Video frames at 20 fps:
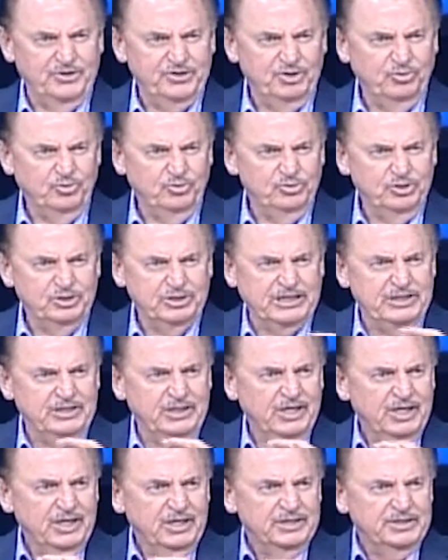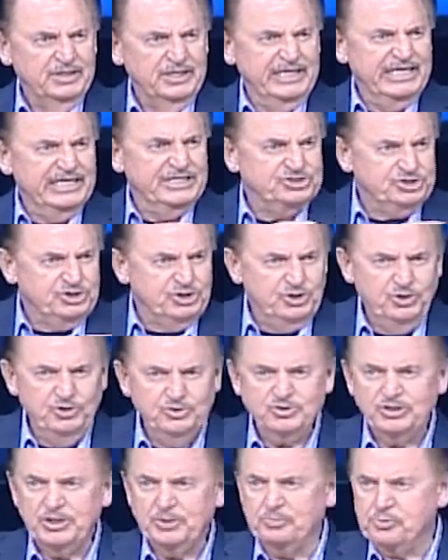You won't look at the
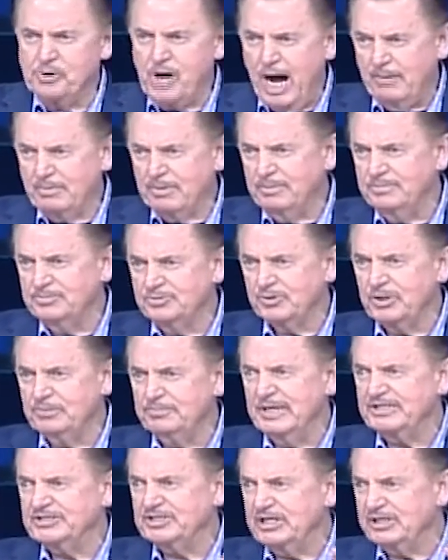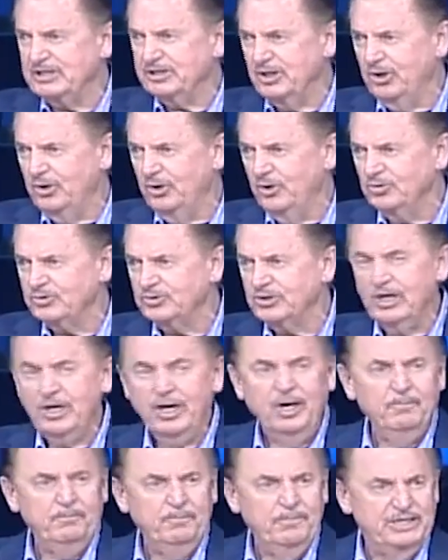issues or the problems or the messy clothes
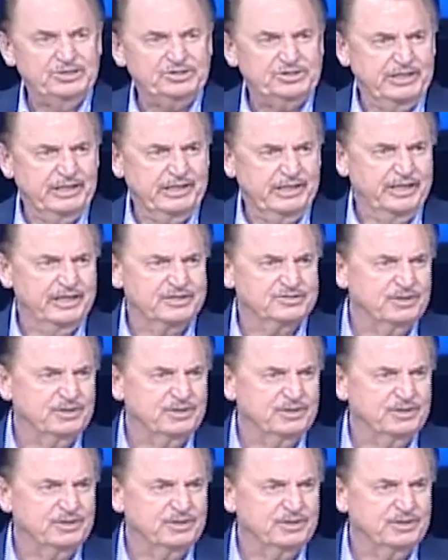mess your hair.